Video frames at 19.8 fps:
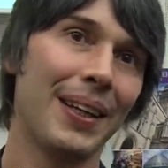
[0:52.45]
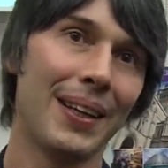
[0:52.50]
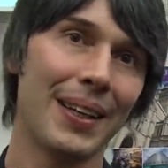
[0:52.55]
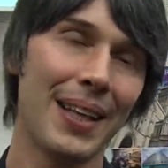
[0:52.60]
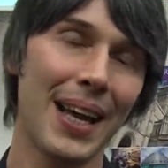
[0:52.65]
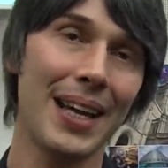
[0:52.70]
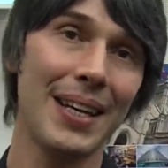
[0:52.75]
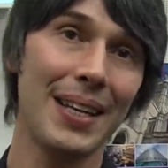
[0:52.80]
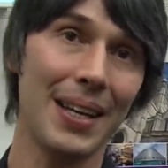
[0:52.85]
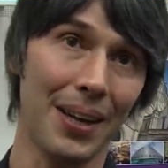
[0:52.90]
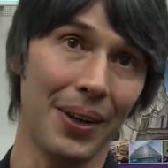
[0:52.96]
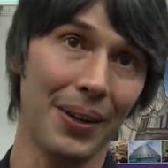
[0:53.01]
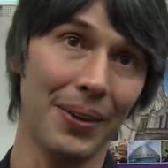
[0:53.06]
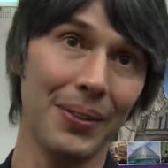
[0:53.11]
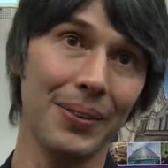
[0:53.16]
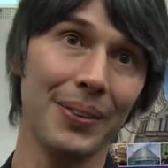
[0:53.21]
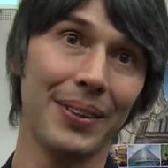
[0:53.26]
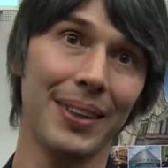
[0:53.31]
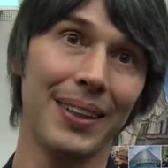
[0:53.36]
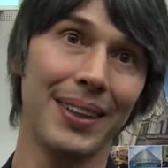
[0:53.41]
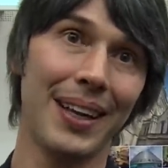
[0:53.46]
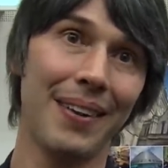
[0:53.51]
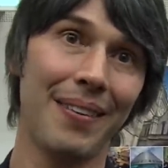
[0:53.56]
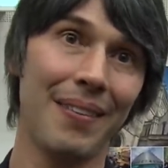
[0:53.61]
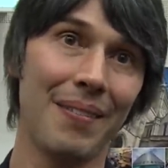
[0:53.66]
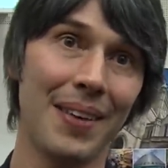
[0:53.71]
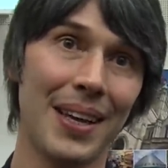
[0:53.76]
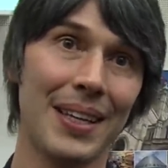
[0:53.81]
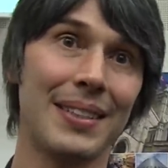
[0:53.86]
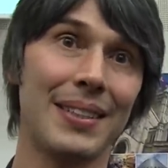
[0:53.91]
they know and they're
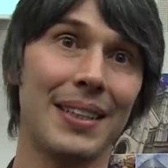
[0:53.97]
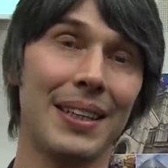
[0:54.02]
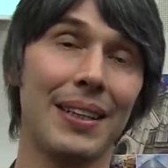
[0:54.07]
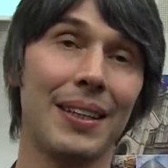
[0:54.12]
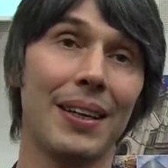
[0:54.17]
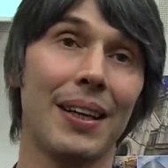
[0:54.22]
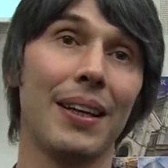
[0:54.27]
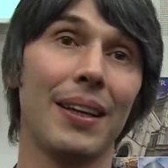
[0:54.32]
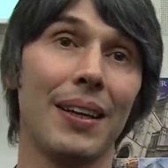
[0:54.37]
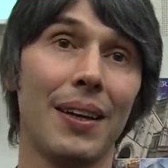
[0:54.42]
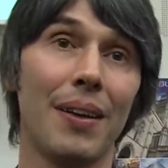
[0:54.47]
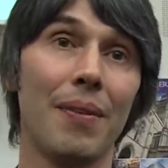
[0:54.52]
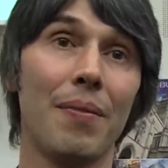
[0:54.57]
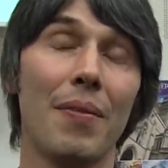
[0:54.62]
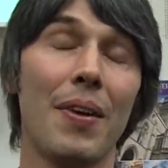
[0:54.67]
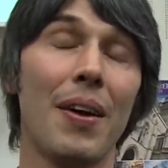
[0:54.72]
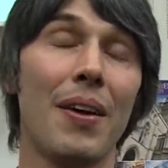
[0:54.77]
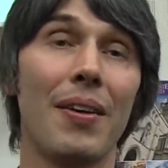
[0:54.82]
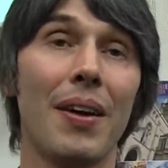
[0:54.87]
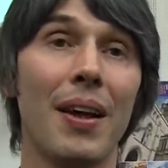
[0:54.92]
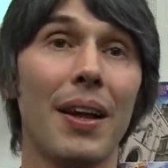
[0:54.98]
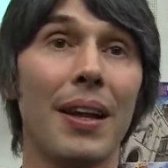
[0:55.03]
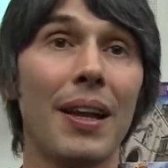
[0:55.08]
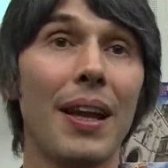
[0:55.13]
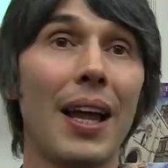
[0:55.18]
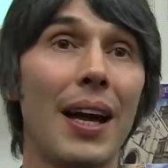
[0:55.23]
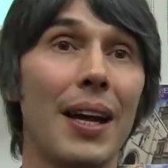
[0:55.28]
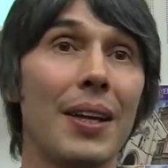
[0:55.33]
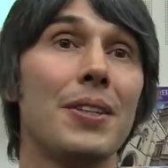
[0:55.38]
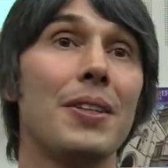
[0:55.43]
investing
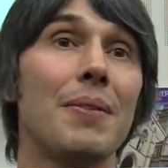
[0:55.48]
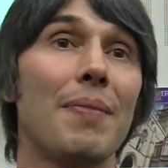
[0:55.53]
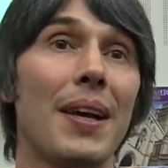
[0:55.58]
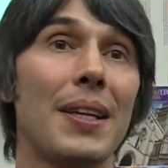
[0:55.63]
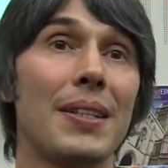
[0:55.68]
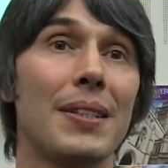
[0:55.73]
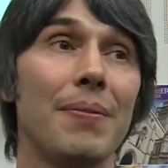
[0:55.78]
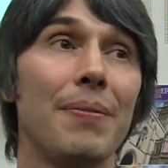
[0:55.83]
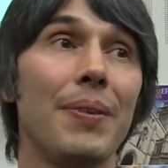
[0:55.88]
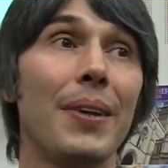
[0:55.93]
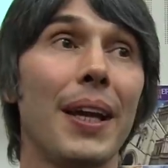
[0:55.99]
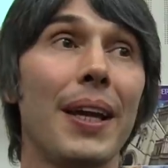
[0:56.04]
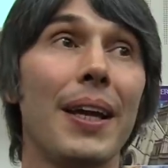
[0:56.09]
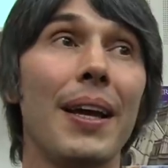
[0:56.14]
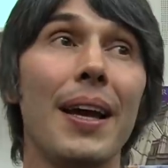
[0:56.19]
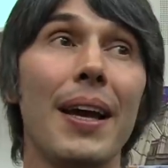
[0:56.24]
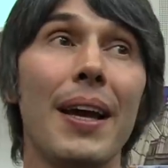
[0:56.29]
large amounts of money.